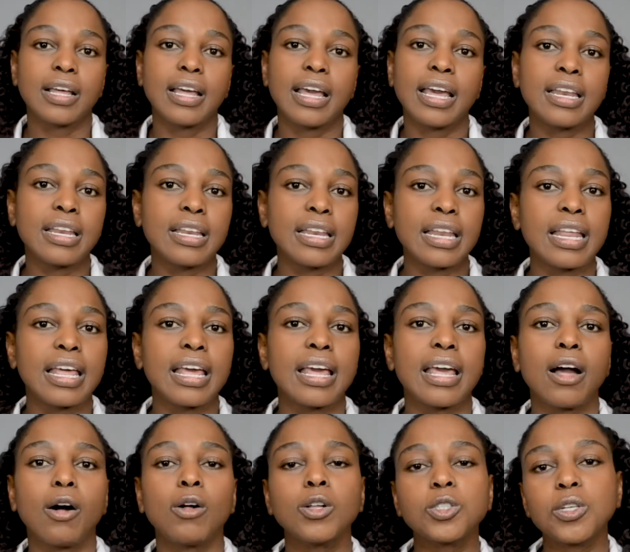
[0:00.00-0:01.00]
And
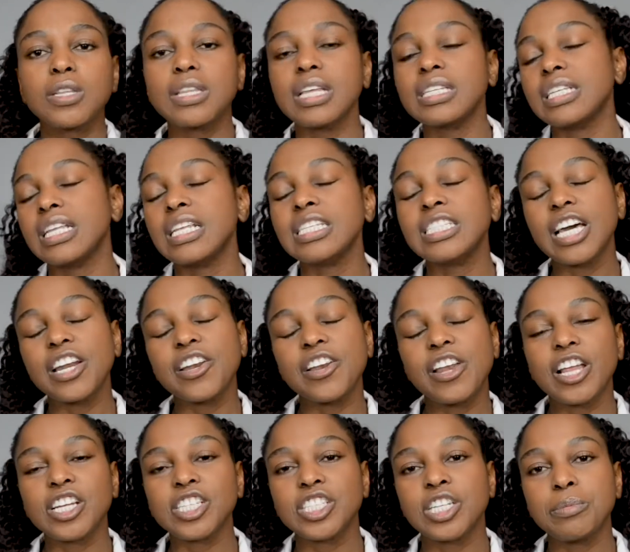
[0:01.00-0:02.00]
also there's an
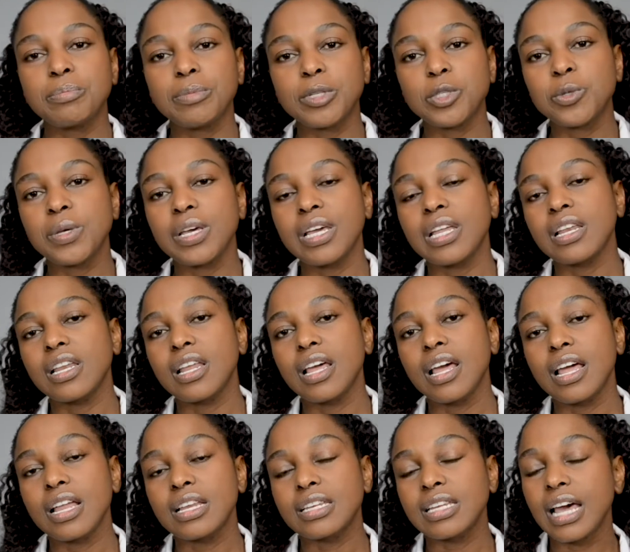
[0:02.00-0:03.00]
interrelation between
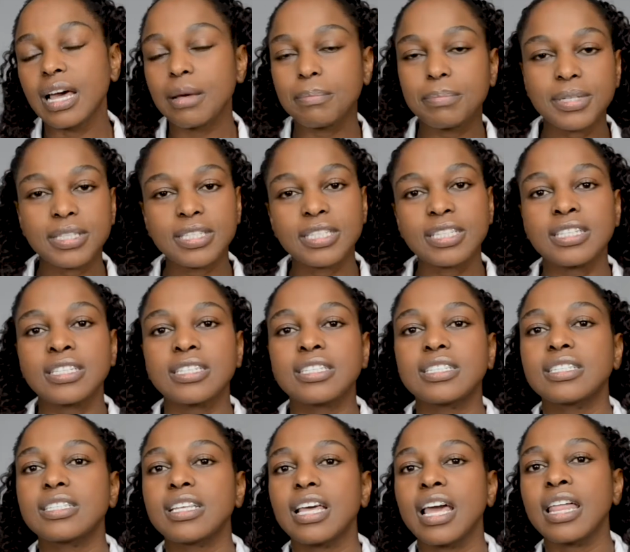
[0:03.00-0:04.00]

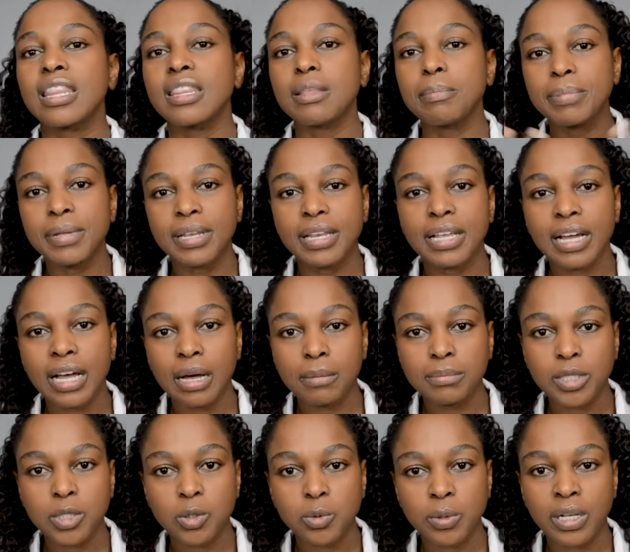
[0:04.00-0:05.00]
diabetes and the bleeding
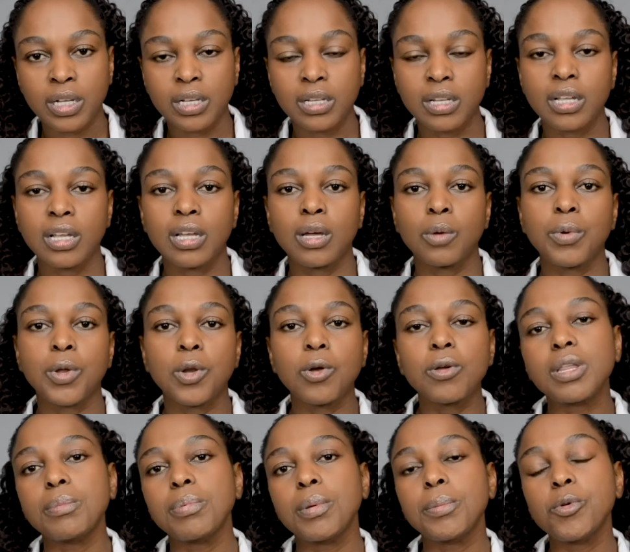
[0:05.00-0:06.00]
gums as well. We know
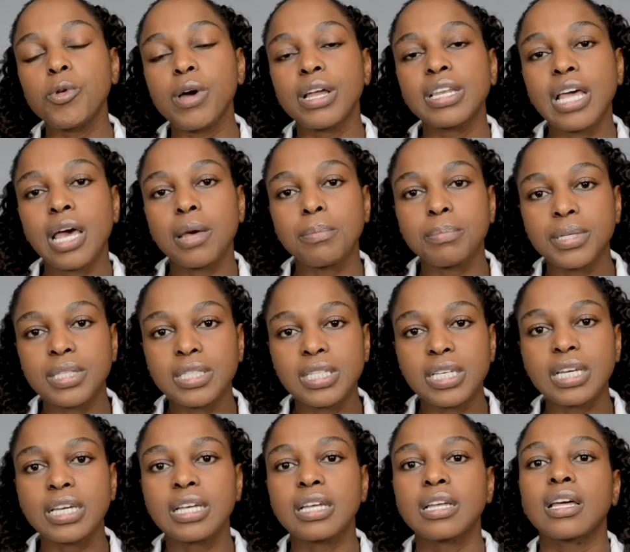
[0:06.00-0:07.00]
that people who are
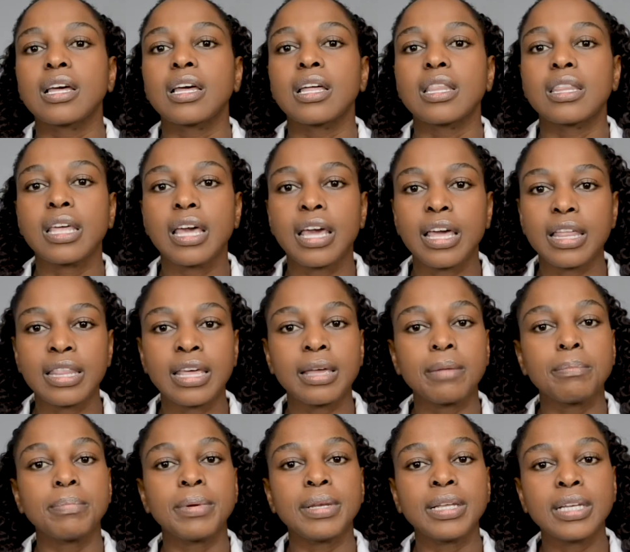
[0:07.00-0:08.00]
diabetic,
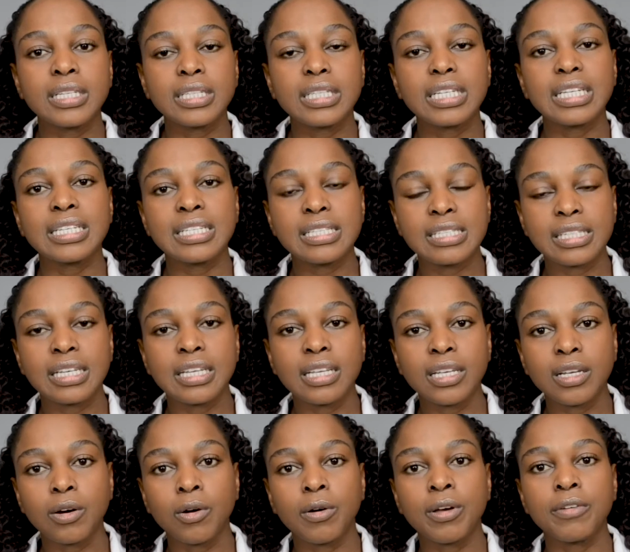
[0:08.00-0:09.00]
they bleed
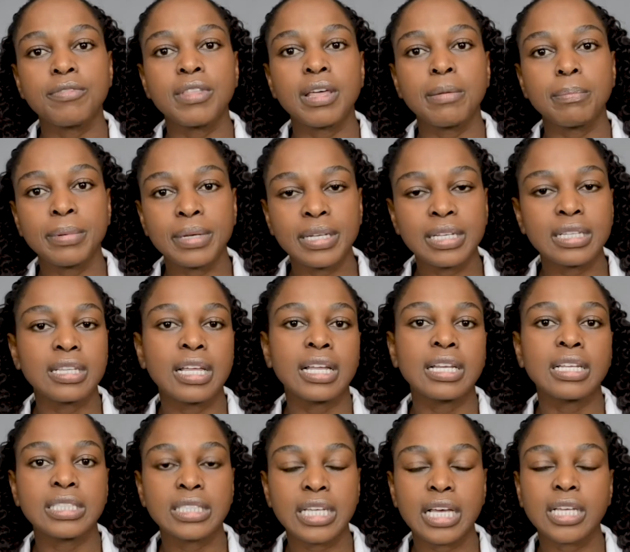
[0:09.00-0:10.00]
easily, or if they bleed,
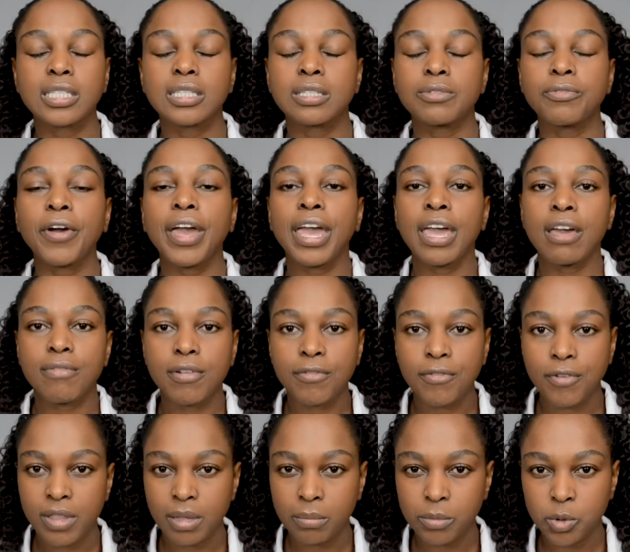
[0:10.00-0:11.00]
then it takes forever
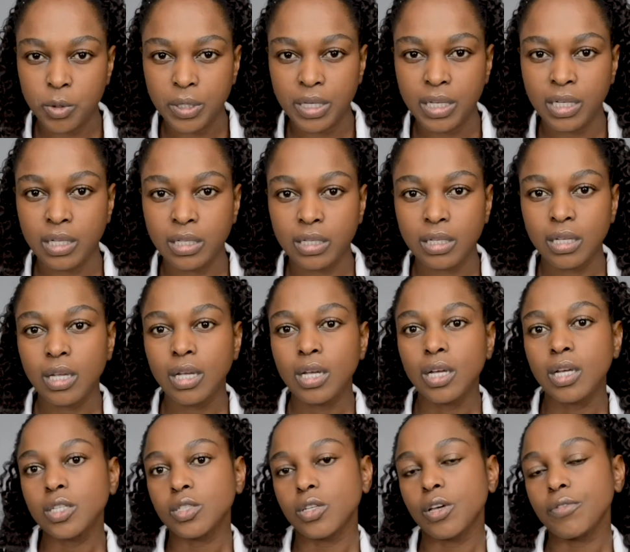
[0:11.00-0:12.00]
for them to heal.
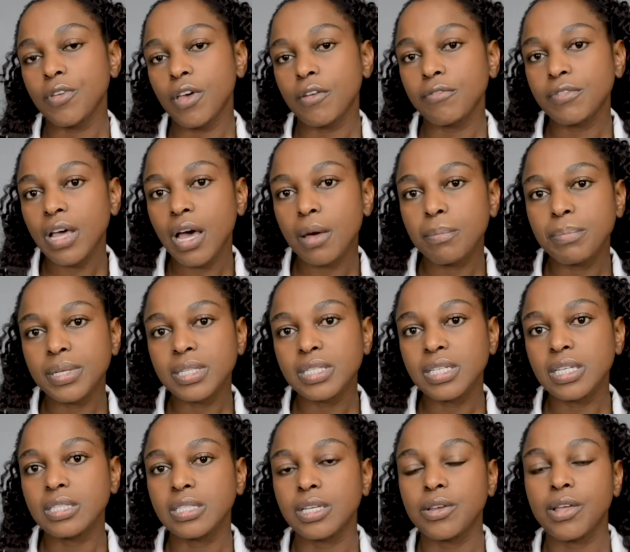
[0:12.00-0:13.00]
So if you have
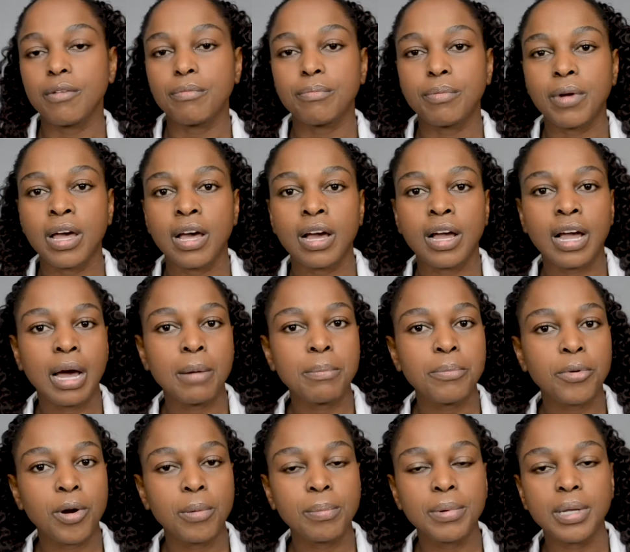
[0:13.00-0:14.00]
diabetes and you have gum
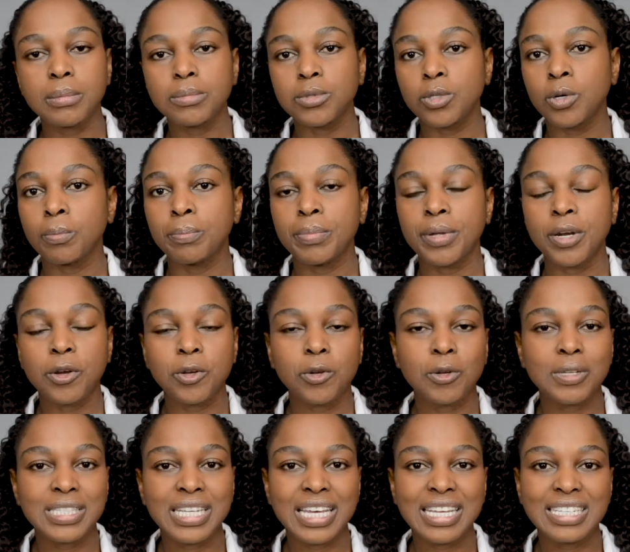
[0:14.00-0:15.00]
problems, or
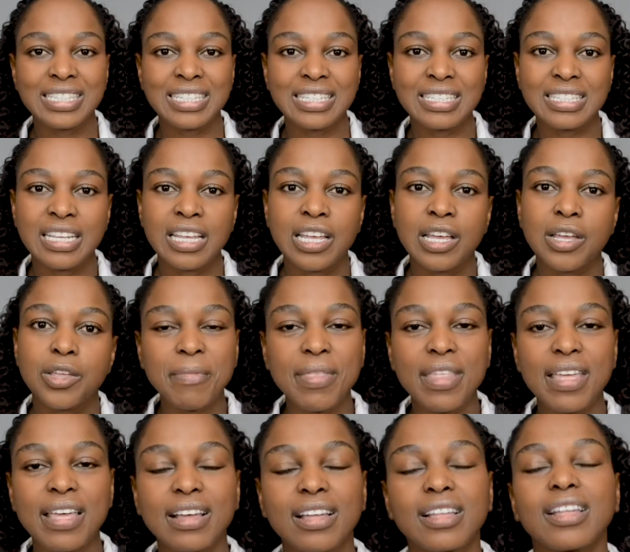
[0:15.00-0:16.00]
periodontitis
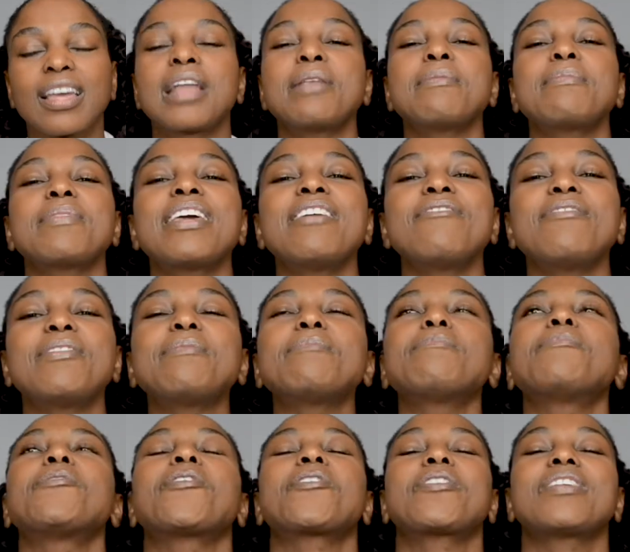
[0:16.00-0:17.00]
can even
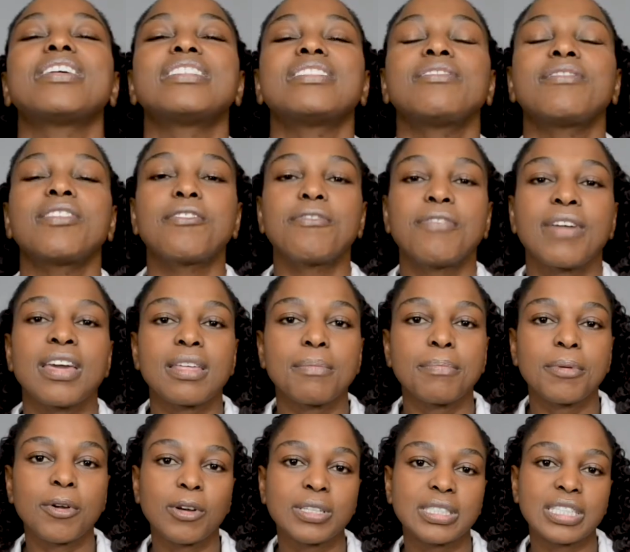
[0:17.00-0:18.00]
progress even further
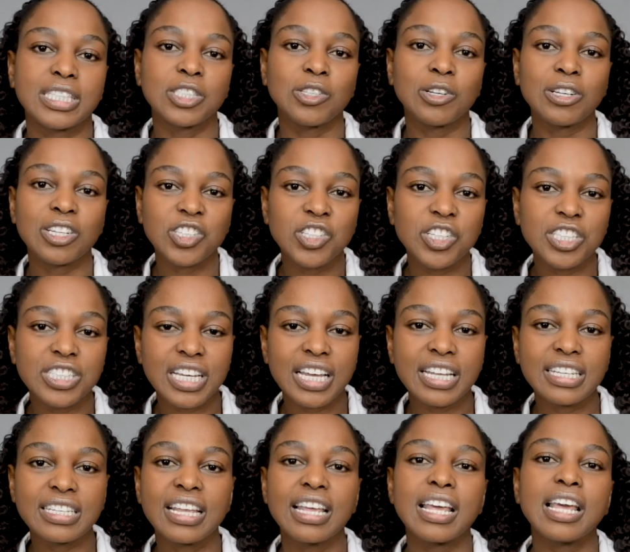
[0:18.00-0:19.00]
because it's not
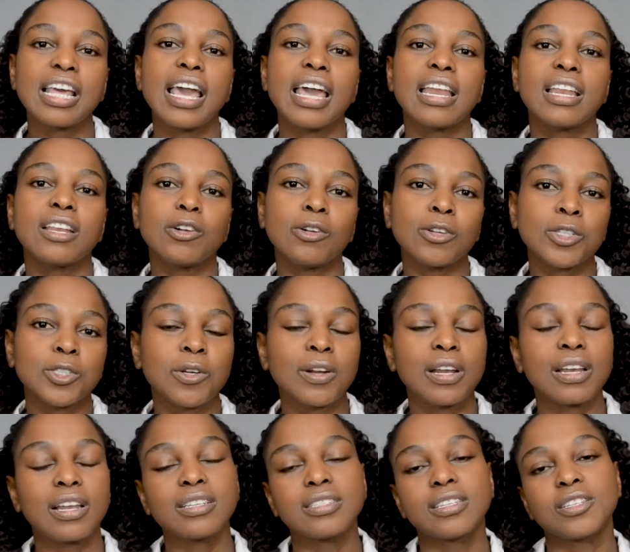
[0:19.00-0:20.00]
treated, and it also
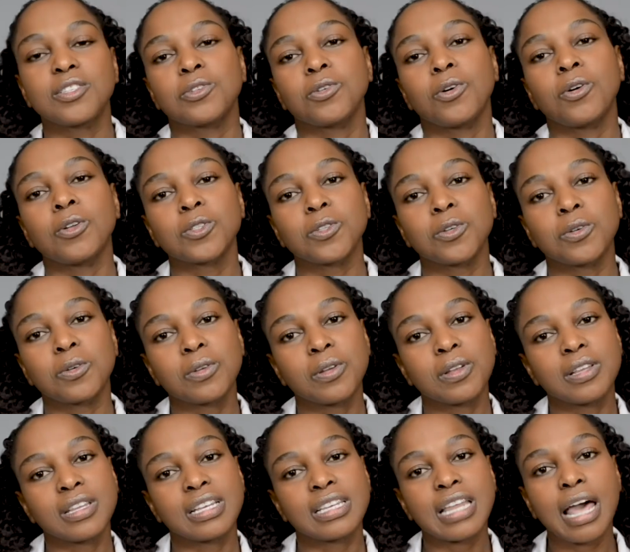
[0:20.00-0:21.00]
related to also
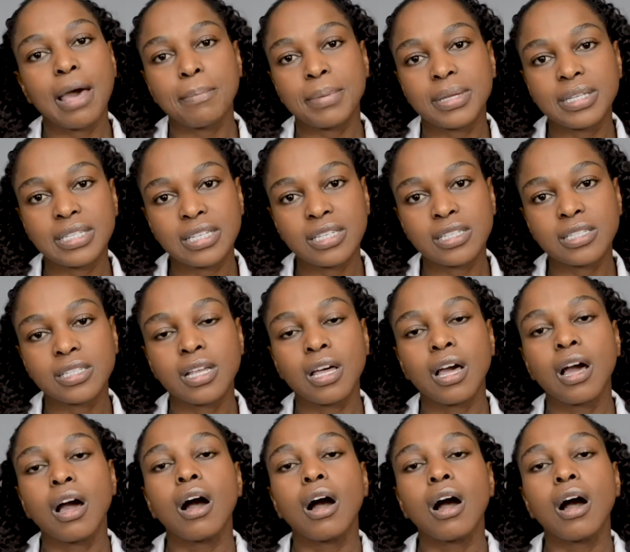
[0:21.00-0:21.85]
the diabetes.